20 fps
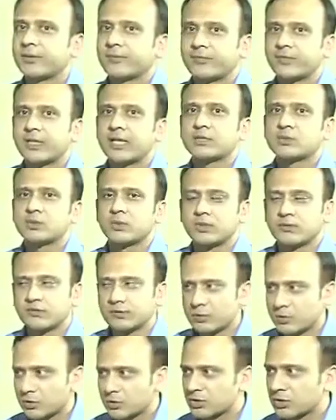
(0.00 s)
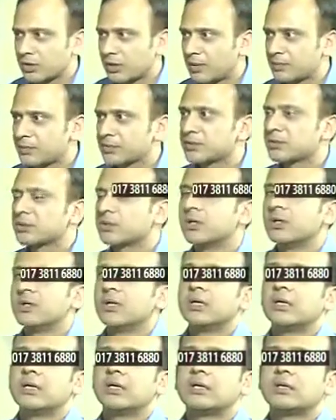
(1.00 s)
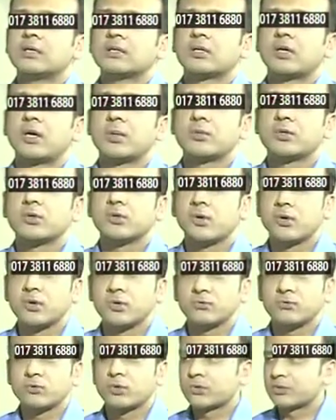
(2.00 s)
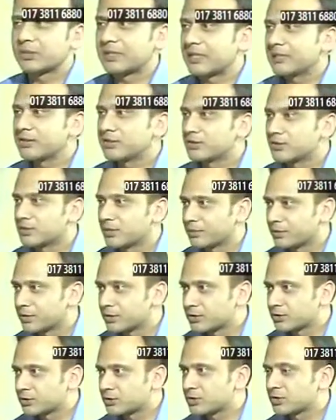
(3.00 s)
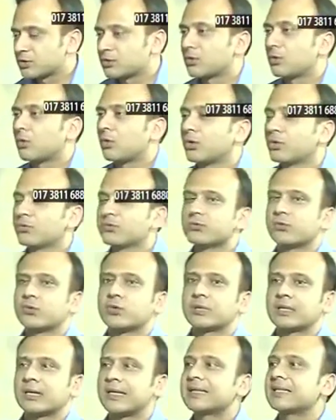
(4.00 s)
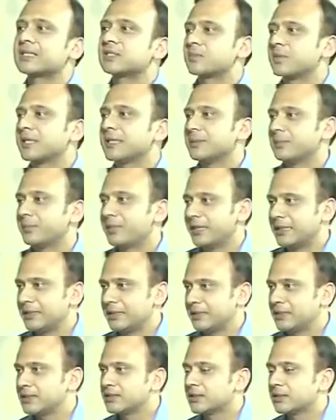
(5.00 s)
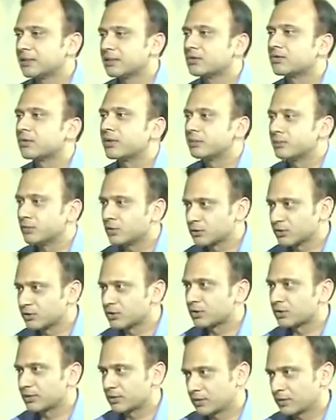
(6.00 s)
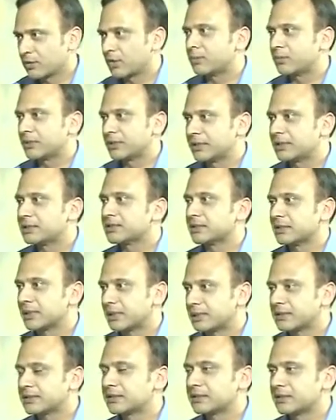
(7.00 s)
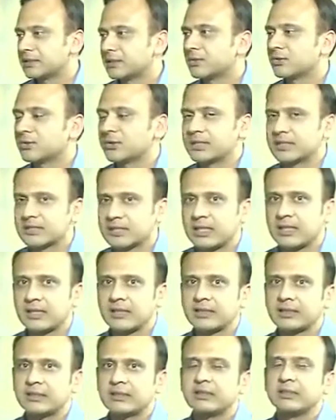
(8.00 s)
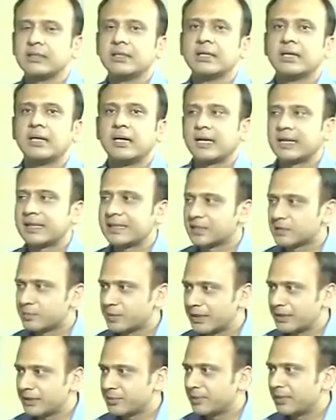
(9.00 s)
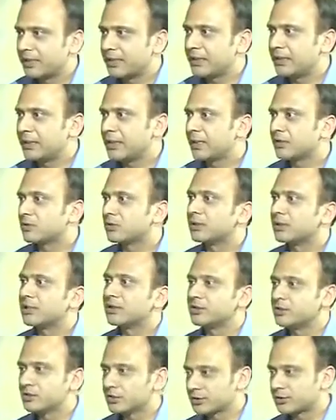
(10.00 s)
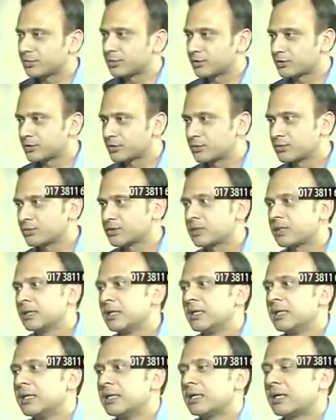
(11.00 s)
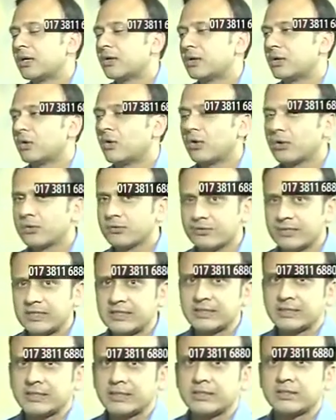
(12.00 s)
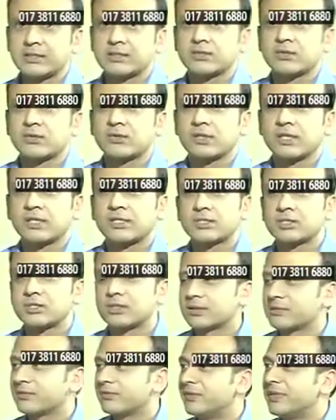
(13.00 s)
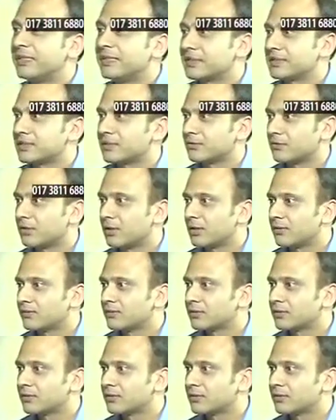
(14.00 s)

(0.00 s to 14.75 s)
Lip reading: That's one of the most common, or for relationship issues, or for unexplained pain. These are the 3 most common things that I see. You know, anxiety, unexplained pain, and relationship issues. Now, in all of these things, you know, there are certain feelings involved.